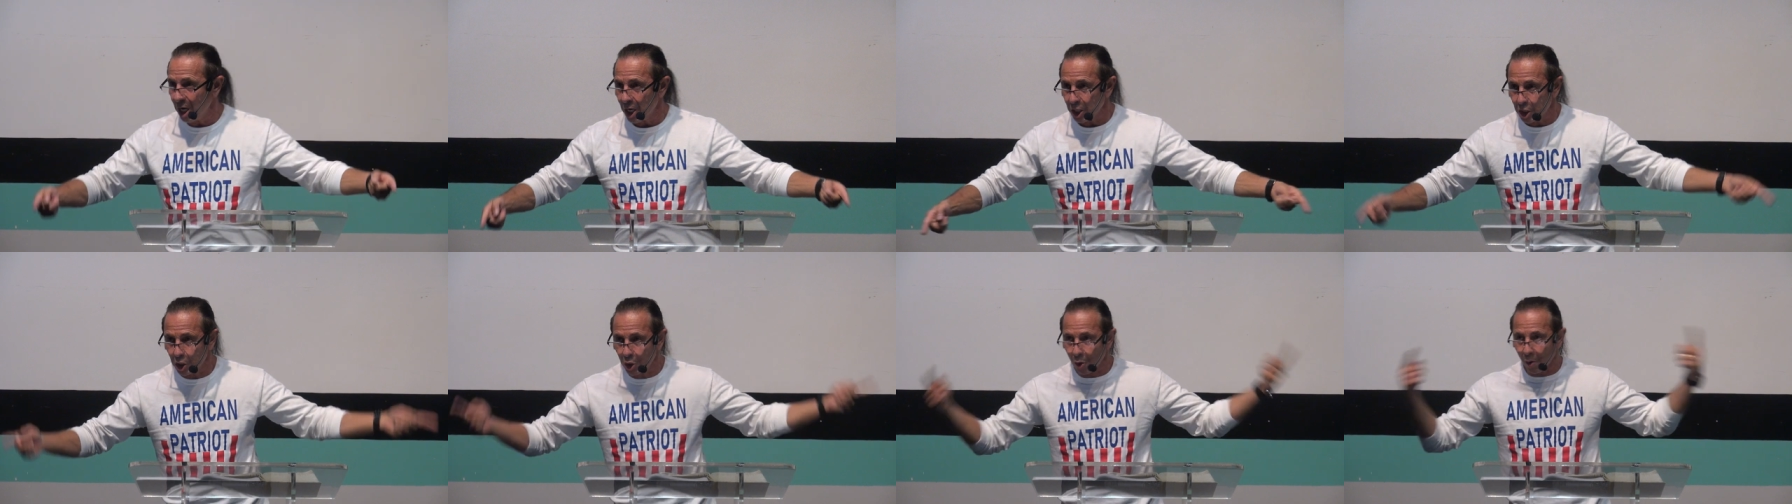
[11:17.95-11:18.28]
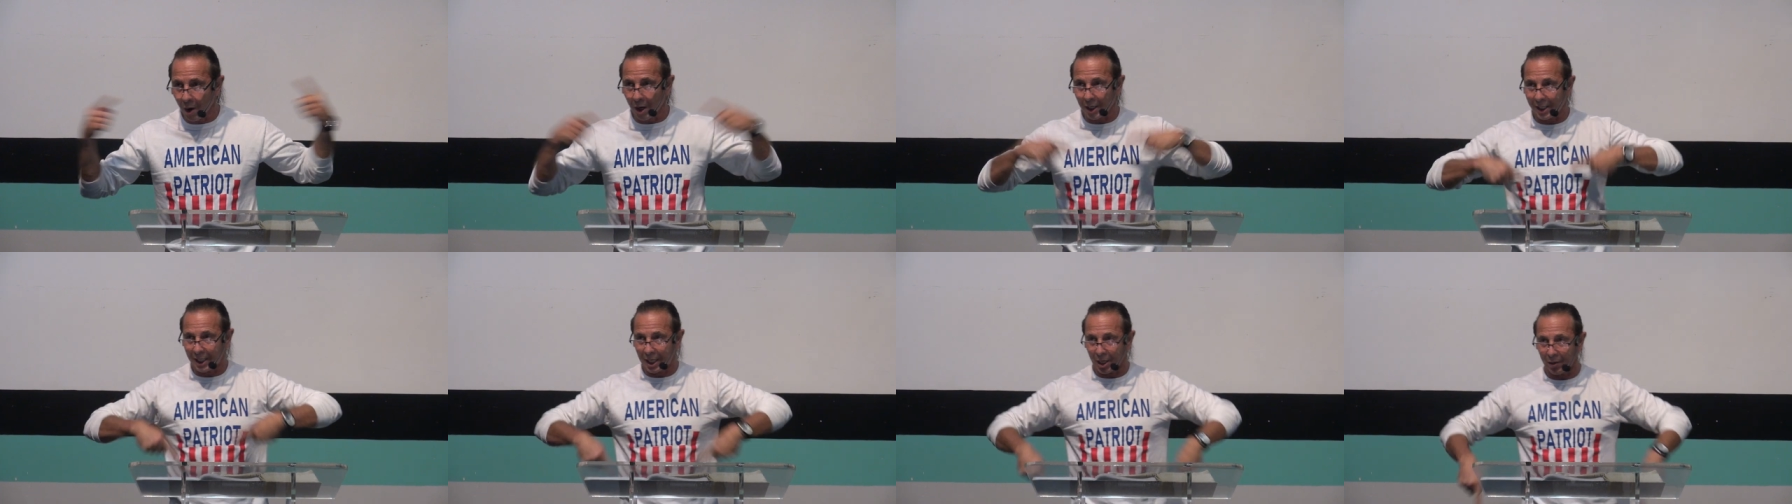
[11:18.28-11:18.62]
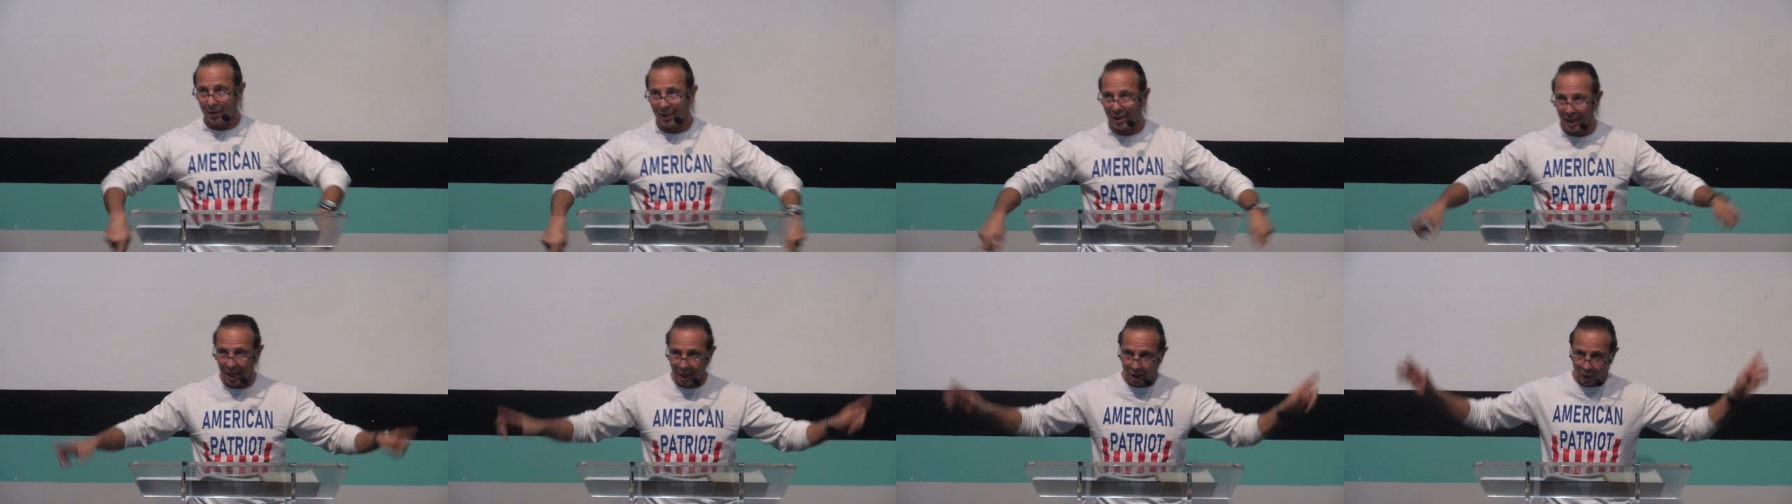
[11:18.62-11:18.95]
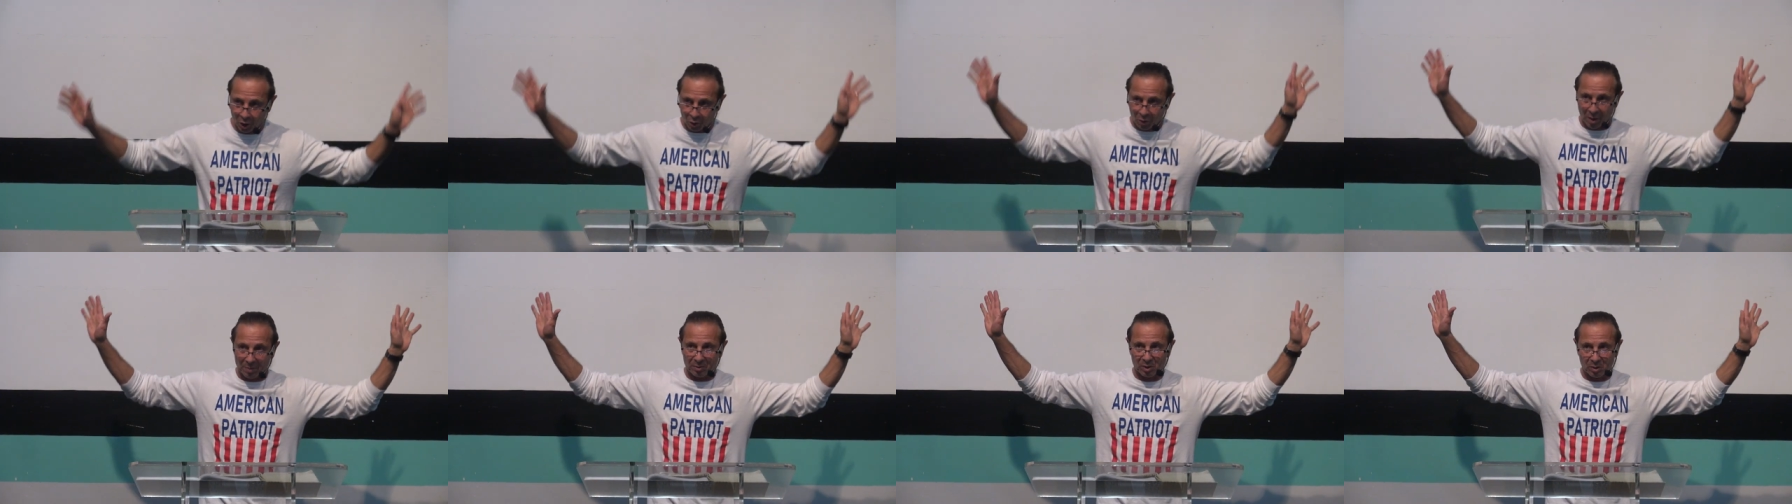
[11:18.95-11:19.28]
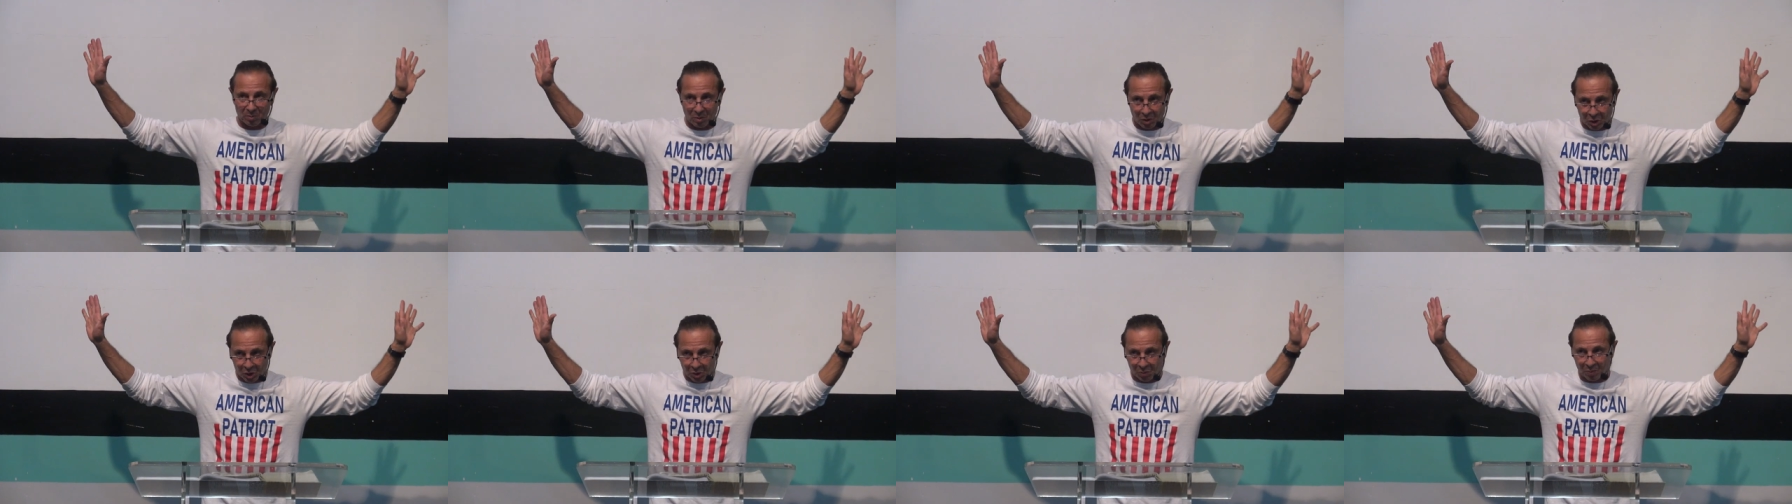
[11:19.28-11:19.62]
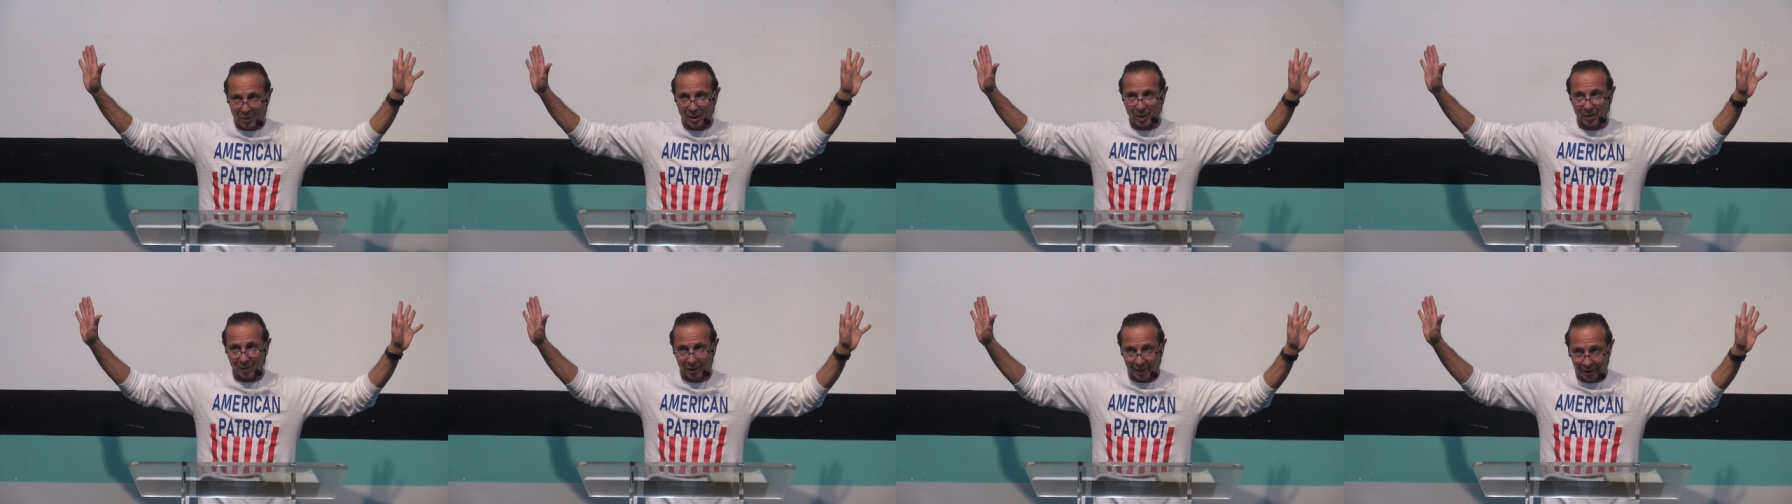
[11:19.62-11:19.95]
you are carrying a corruptible
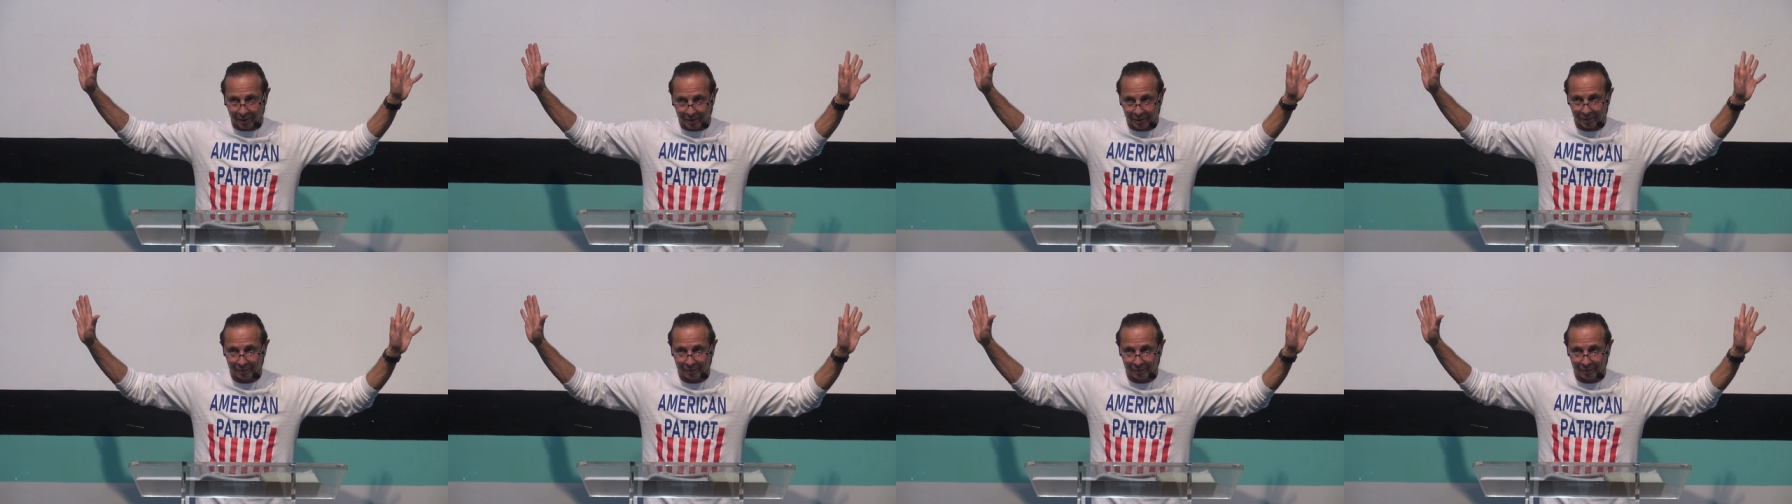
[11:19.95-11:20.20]
spirit.